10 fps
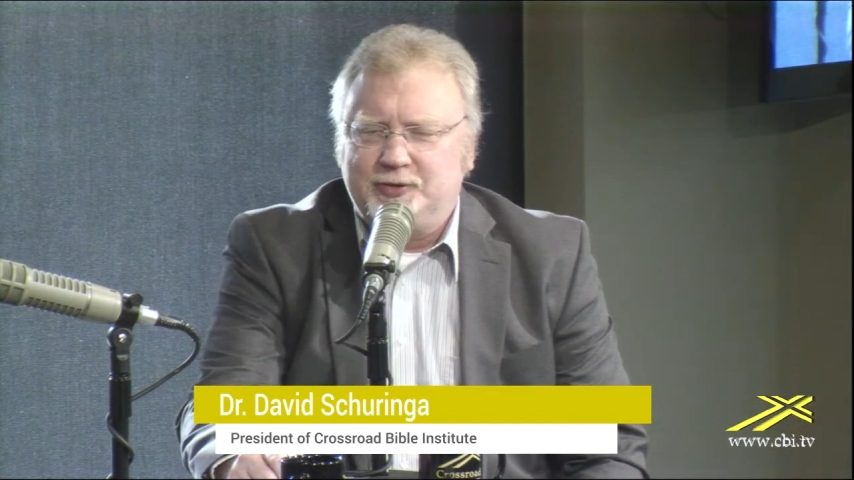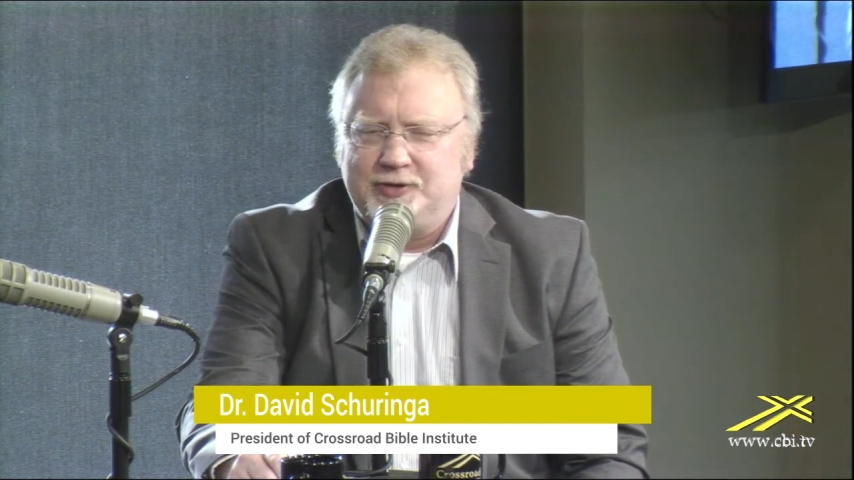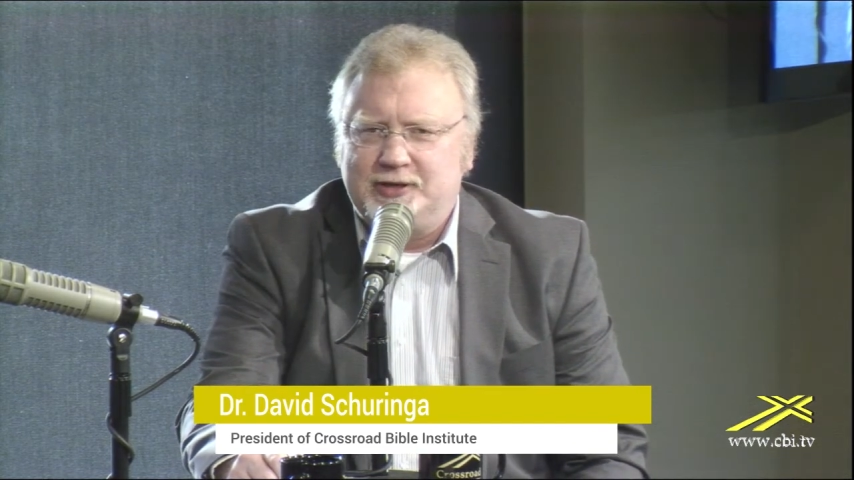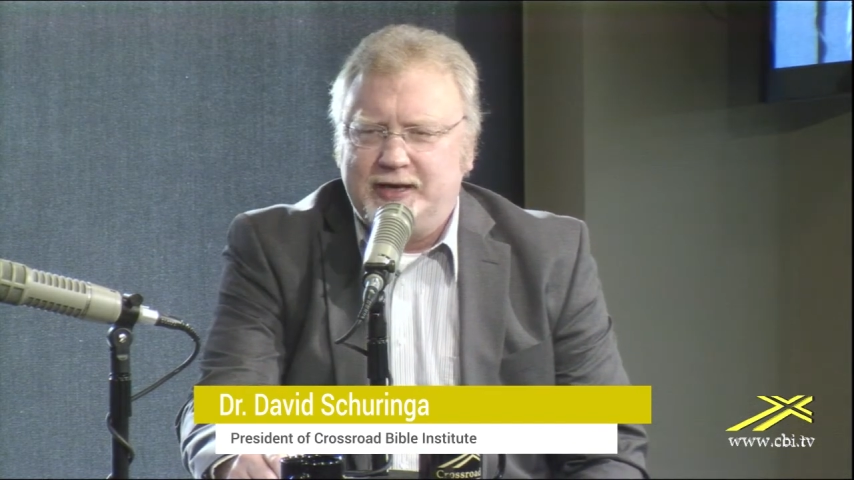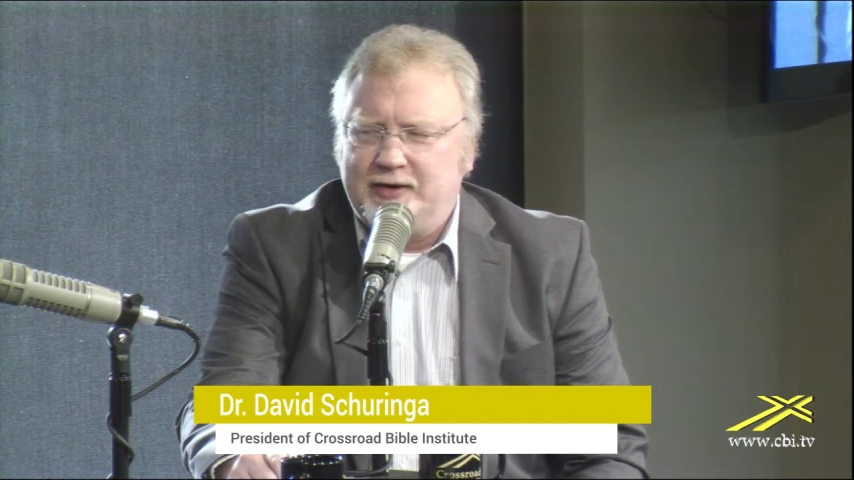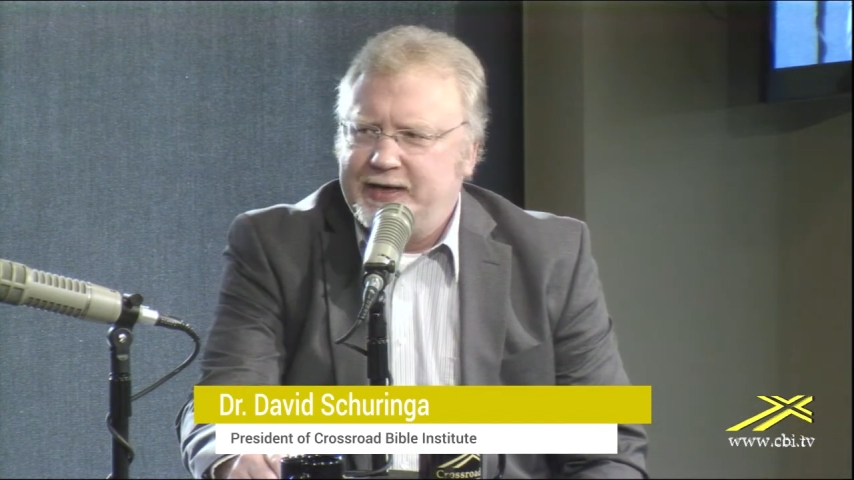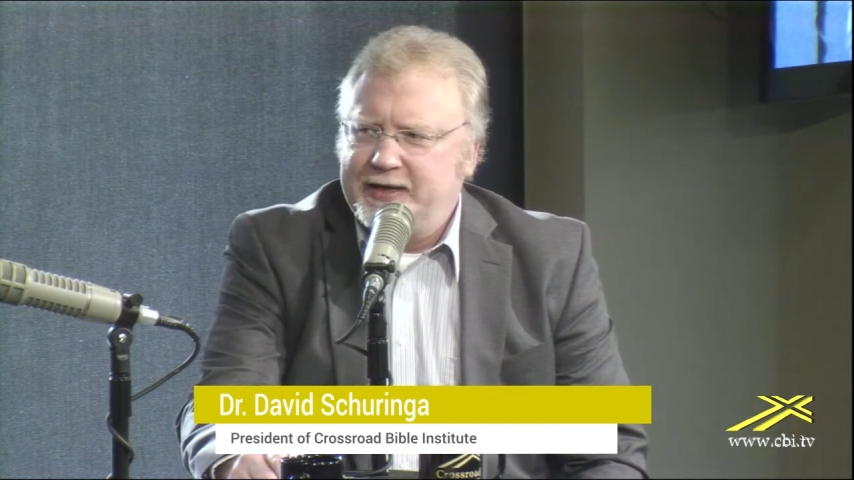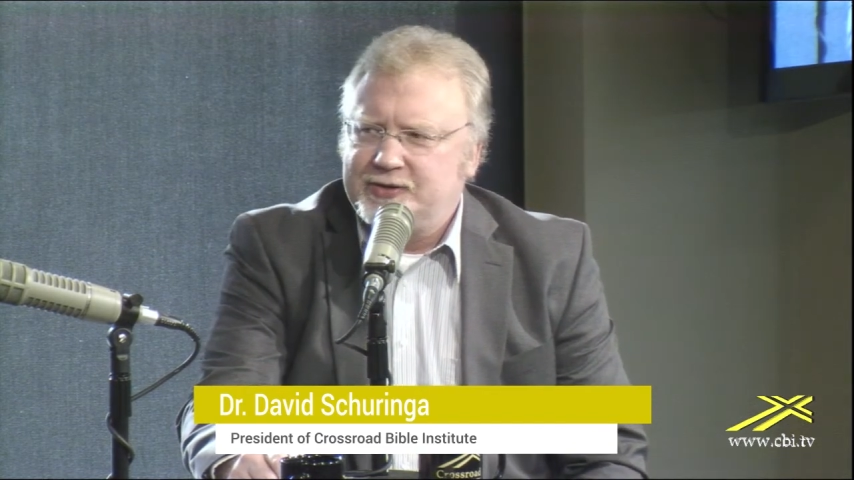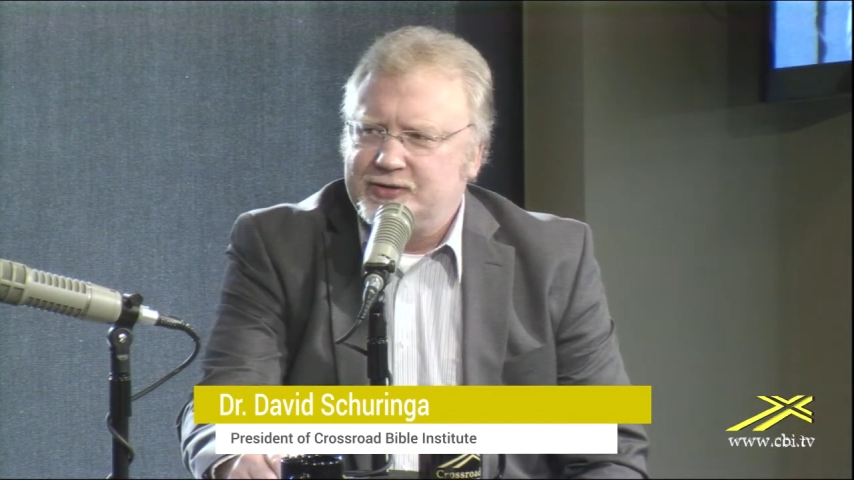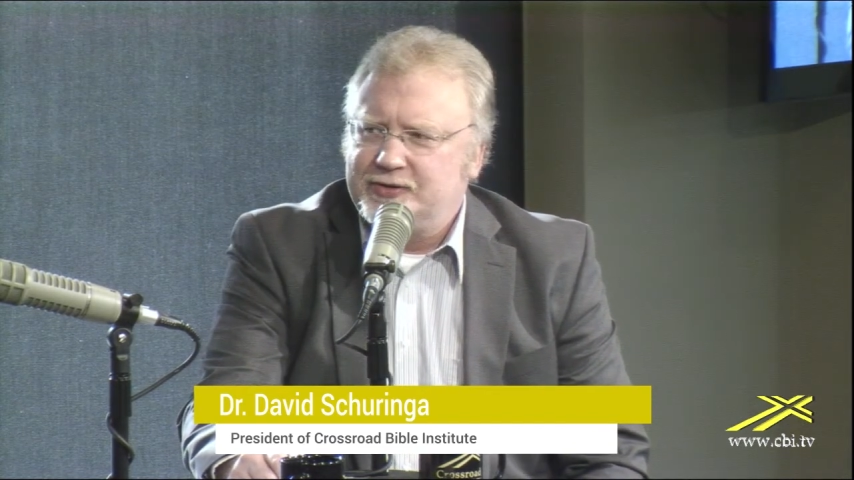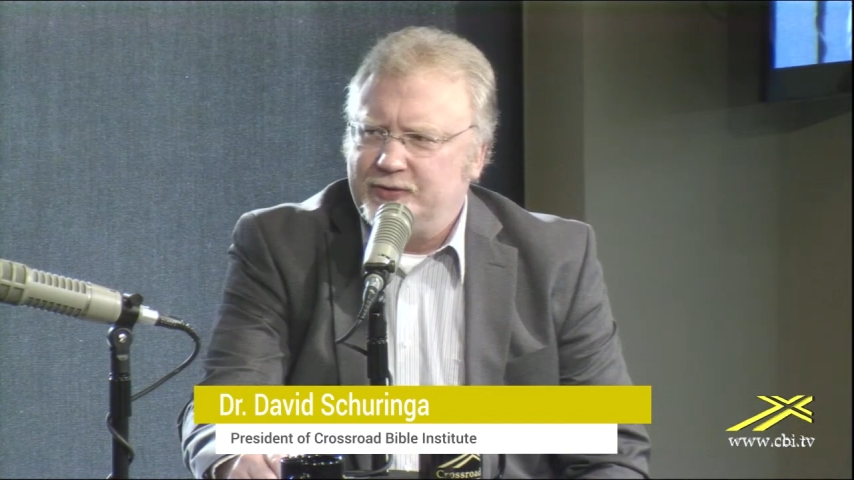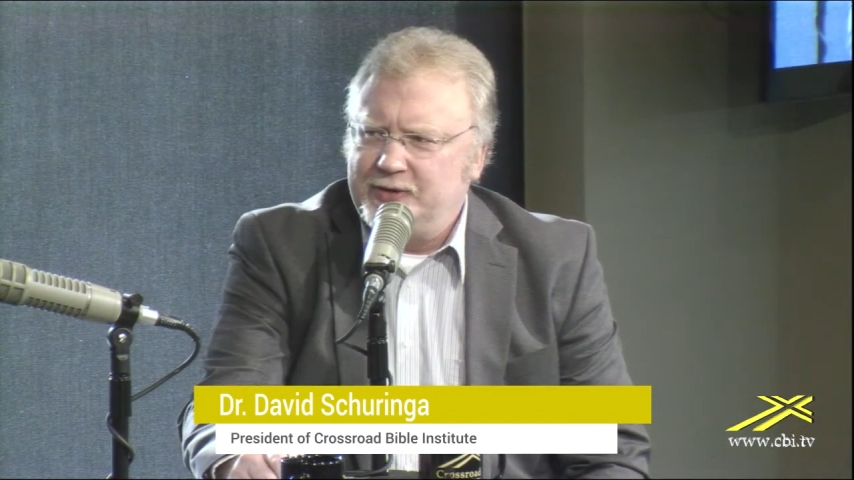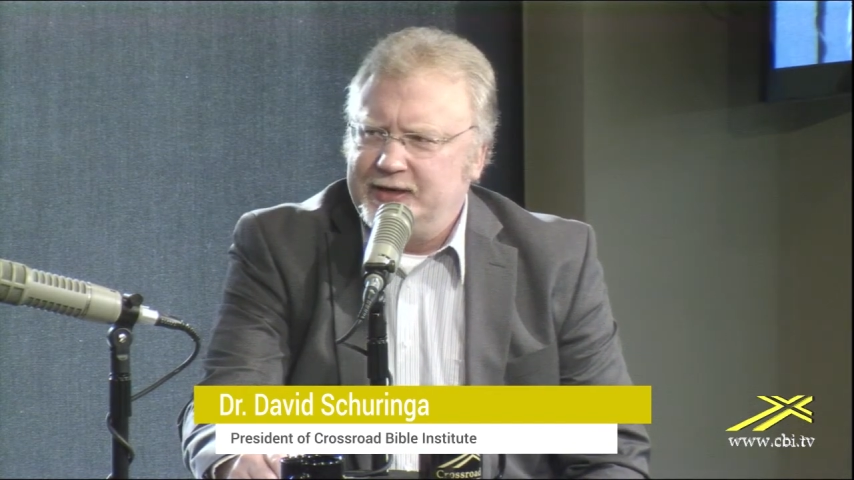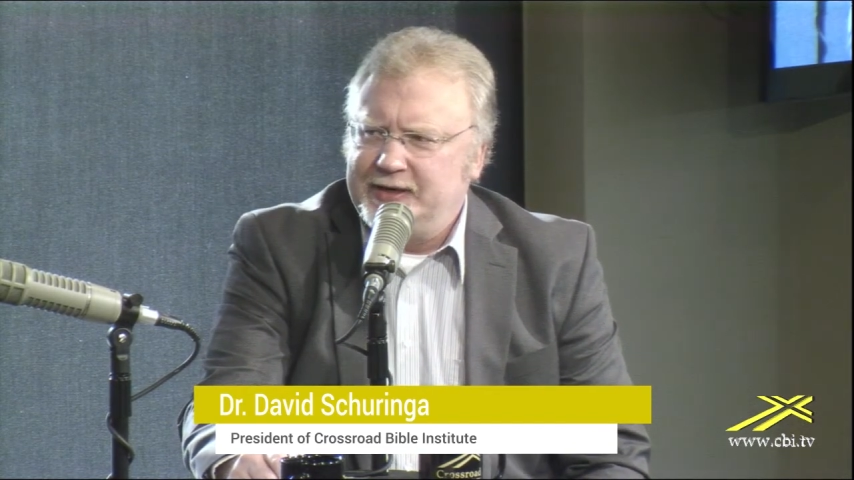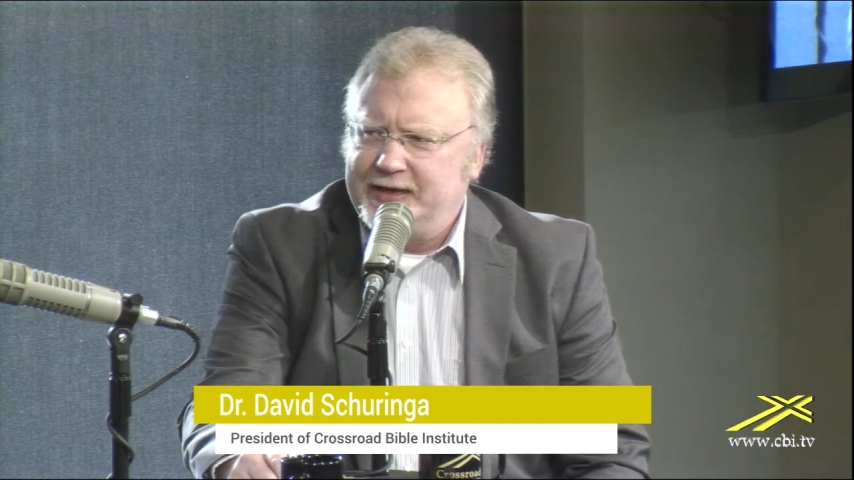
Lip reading: which now has 3.